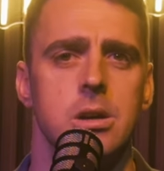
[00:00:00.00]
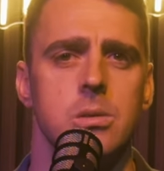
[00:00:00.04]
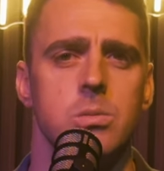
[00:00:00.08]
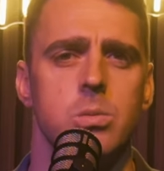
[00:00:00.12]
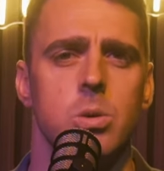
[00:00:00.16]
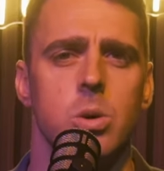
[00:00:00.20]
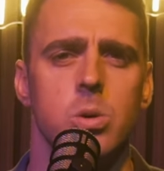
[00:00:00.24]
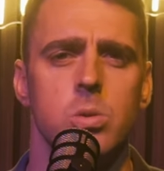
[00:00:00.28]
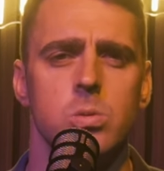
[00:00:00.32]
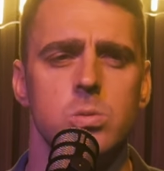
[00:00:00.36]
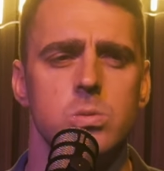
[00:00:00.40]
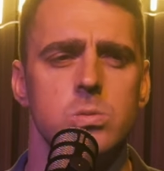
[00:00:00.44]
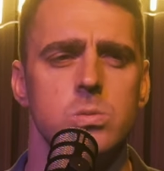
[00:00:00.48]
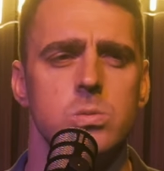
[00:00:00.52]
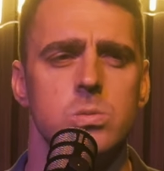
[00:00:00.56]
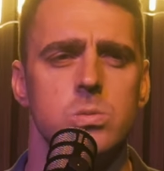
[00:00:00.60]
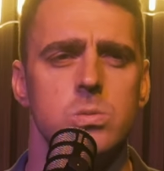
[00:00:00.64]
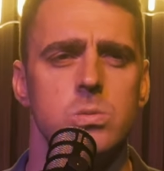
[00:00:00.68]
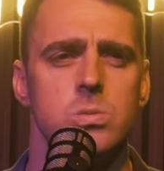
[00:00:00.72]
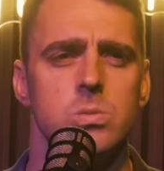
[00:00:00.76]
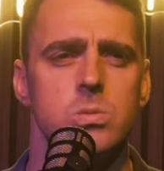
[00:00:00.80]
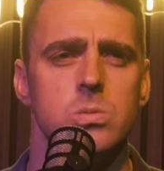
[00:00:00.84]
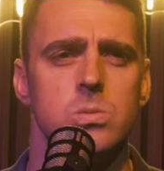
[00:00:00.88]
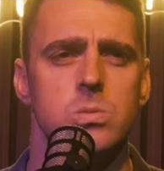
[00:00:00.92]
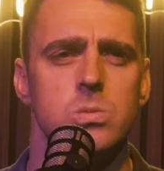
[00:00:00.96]
Well,
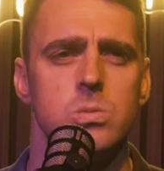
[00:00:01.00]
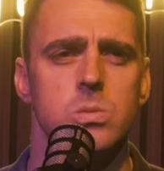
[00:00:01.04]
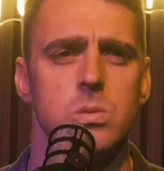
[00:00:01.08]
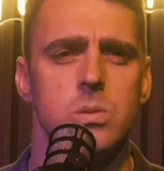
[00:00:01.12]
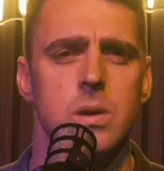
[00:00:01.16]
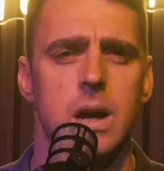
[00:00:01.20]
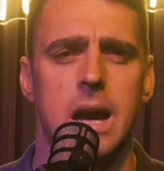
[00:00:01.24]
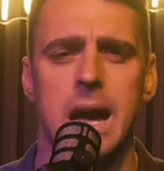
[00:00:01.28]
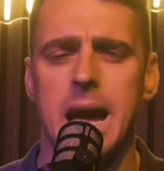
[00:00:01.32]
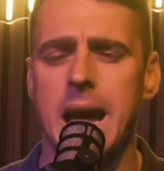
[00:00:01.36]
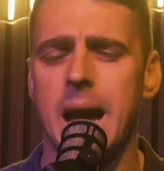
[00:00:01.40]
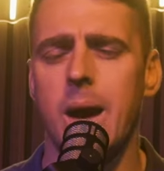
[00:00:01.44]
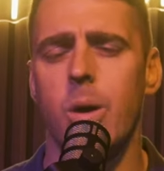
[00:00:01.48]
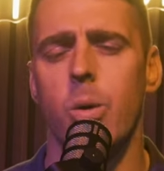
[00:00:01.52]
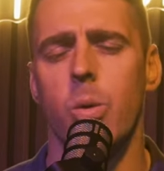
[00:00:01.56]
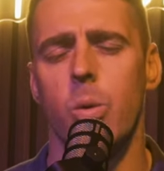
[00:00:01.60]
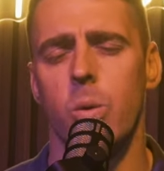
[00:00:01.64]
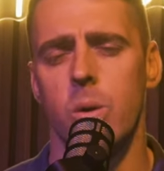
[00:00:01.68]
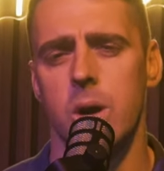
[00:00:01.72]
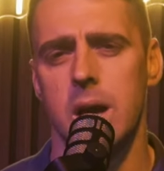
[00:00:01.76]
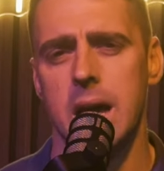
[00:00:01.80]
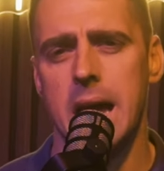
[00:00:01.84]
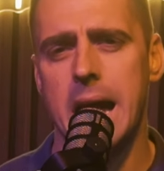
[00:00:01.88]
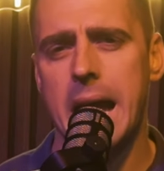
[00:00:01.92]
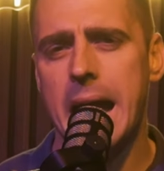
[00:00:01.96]
how?
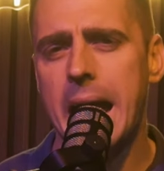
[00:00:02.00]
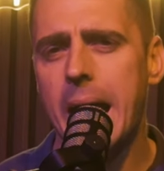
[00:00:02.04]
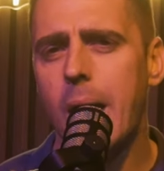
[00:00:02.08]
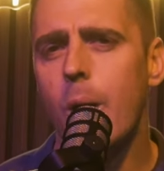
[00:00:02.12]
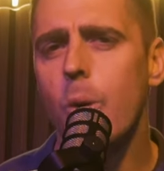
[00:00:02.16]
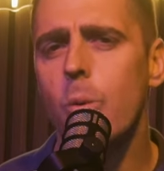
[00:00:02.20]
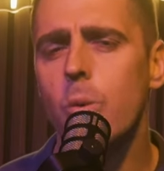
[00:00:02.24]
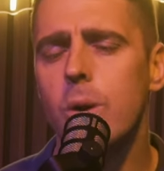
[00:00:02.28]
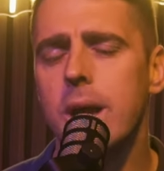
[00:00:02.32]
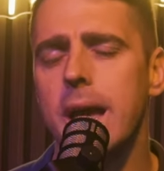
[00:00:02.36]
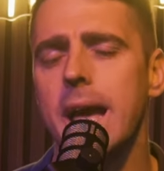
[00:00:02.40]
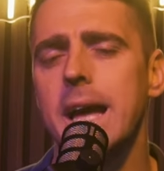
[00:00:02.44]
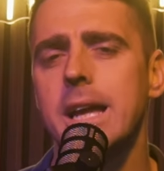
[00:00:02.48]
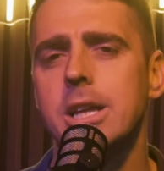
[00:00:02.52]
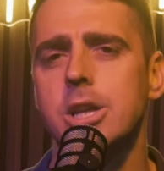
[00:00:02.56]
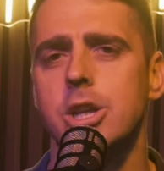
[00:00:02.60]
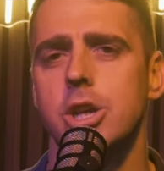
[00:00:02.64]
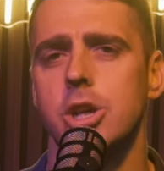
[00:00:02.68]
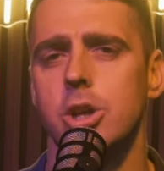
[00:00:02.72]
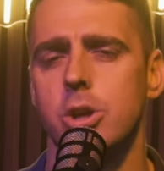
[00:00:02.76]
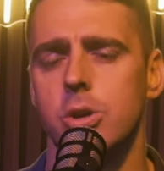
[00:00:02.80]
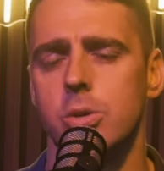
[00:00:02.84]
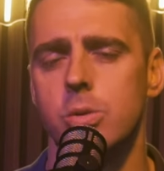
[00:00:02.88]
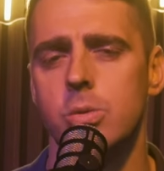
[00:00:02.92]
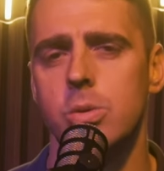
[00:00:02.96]
How can
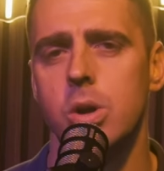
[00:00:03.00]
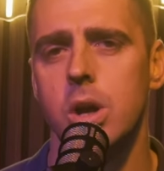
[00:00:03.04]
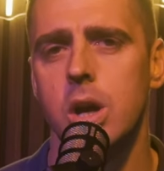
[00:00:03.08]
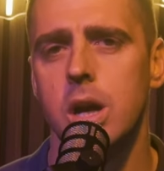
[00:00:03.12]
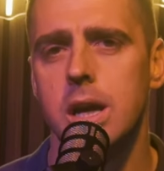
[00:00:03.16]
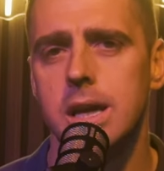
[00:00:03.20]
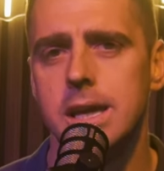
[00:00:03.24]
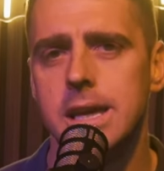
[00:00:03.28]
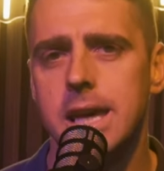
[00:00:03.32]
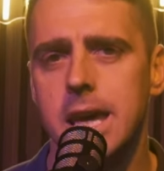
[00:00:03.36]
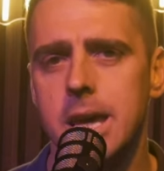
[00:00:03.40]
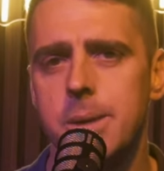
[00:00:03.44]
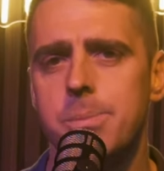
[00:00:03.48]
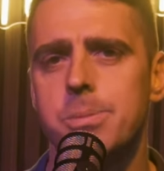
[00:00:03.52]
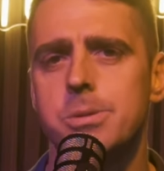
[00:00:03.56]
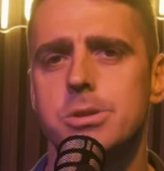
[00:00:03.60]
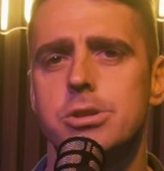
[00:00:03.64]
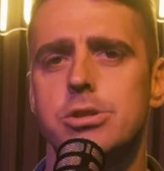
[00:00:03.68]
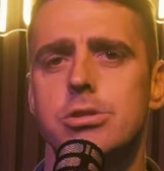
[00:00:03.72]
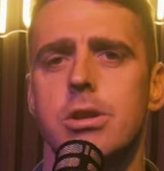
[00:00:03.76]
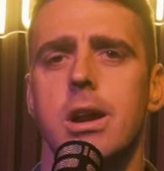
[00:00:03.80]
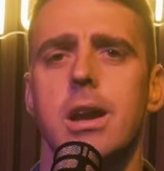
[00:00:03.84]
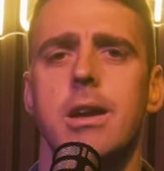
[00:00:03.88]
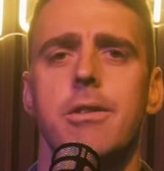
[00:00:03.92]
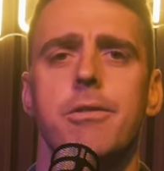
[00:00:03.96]
you keep a
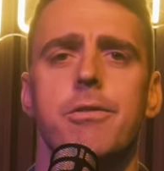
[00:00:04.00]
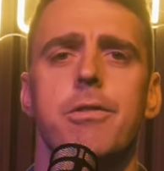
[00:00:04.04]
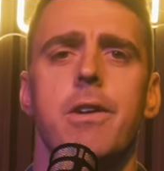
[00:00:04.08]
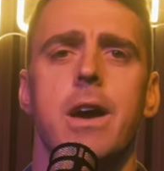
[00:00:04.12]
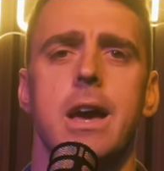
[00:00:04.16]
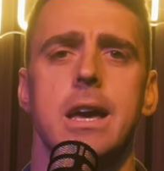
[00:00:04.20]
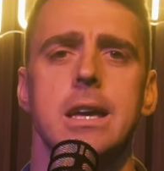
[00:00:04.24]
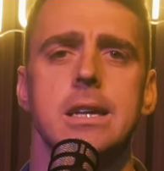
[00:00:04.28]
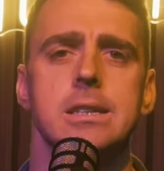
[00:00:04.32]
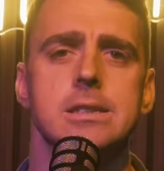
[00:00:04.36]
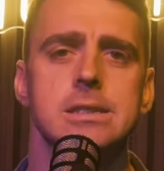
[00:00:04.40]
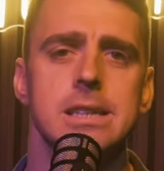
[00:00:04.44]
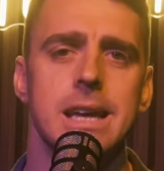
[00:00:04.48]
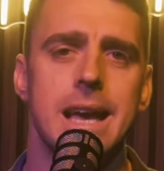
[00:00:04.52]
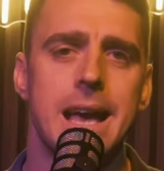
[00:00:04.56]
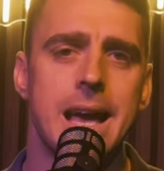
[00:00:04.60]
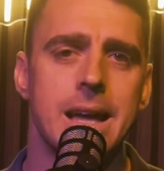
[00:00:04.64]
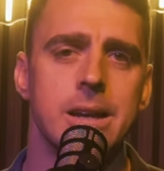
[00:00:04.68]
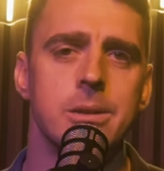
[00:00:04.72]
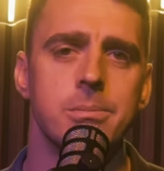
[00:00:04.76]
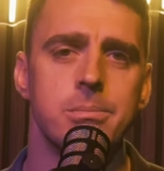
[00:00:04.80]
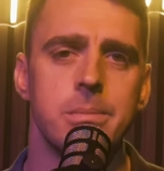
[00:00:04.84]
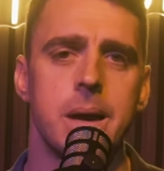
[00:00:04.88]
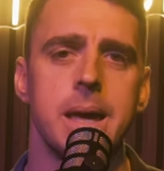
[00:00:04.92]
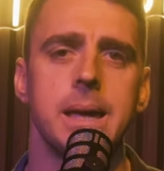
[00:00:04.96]
straight face
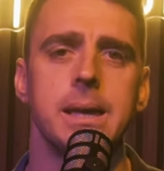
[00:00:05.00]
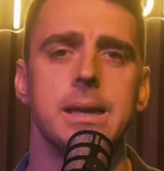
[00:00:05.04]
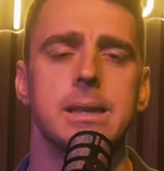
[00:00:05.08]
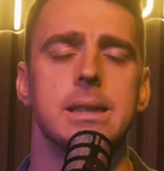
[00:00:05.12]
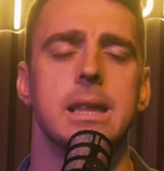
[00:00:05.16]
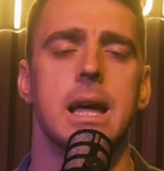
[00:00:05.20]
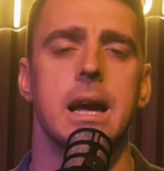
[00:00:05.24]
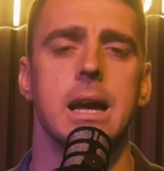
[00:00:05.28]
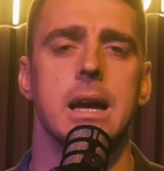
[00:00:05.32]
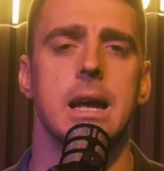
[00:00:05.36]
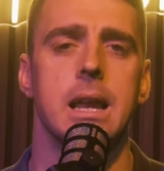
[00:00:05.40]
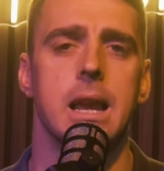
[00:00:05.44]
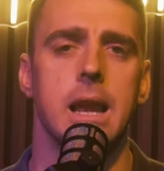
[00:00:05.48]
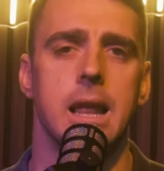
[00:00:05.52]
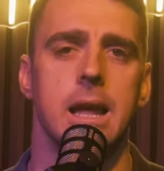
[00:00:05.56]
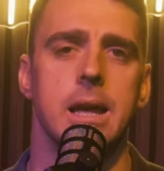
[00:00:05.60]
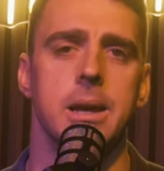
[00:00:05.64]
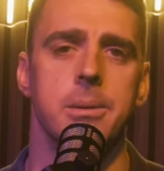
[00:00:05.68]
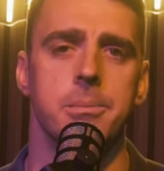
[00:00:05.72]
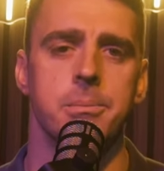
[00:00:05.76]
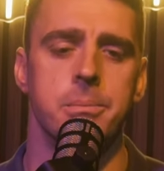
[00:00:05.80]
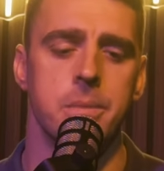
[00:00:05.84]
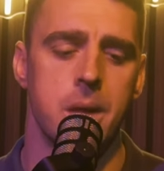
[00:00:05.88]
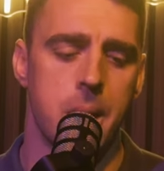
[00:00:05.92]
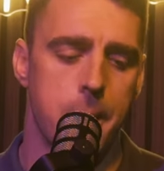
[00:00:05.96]
and make that
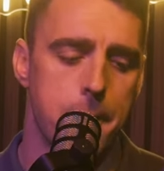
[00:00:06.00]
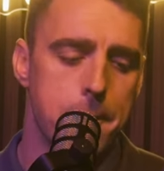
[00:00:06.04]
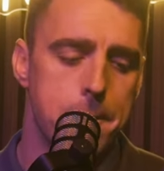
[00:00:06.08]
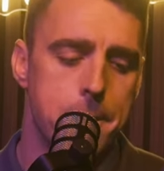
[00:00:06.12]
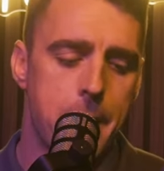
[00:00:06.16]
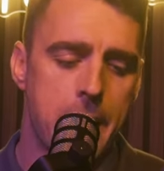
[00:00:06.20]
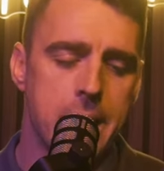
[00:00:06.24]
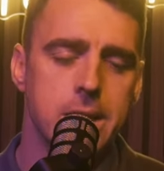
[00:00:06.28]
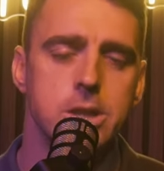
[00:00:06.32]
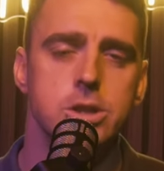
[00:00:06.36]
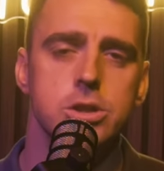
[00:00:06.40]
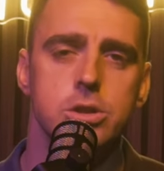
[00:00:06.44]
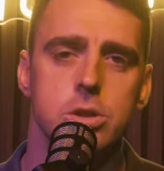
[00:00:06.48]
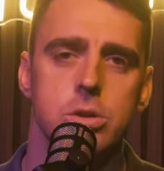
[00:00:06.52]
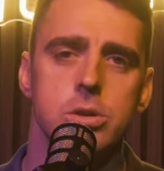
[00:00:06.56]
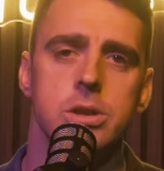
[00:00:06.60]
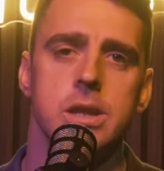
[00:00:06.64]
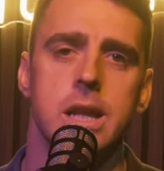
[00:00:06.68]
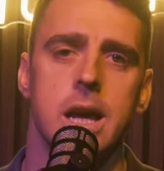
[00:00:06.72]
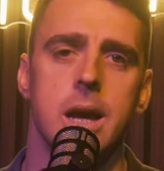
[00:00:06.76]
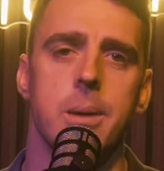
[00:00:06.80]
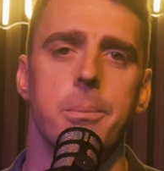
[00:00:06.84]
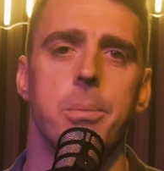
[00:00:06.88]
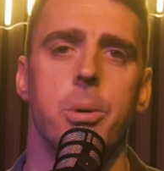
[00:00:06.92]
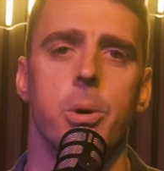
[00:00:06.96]
claim based on
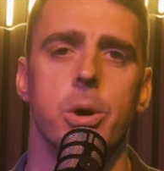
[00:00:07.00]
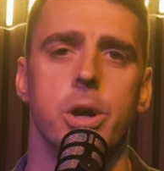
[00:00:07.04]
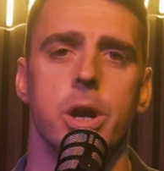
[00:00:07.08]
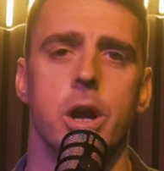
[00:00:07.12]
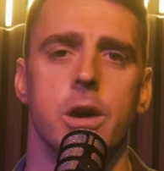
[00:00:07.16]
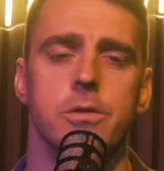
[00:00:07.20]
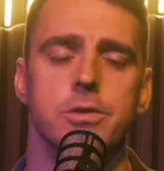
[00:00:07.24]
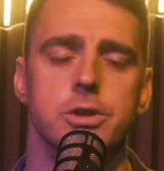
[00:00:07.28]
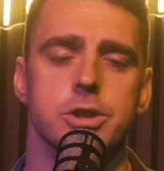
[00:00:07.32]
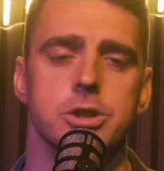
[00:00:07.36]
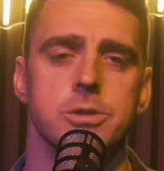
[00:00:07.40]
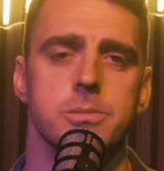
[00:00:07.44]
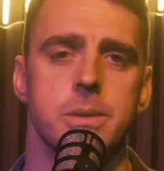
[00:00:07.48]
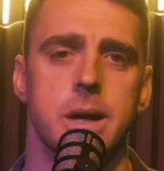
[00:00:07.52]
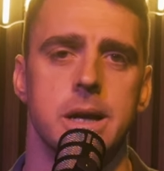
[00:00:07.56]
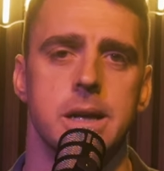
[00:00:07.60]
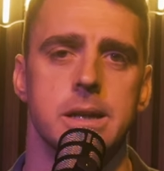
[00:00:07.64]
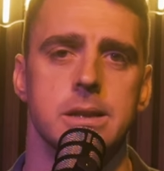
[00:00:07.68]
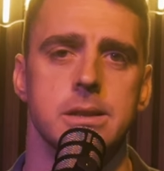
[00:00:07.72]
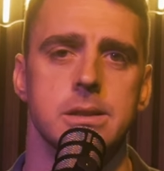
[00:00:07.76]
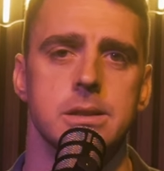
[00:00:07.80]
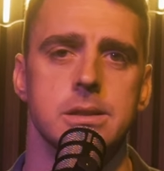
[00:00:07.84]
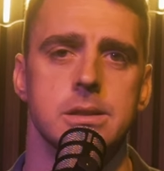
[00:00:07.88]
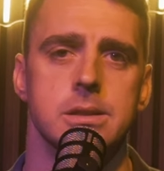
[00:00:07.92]
that point I've just made?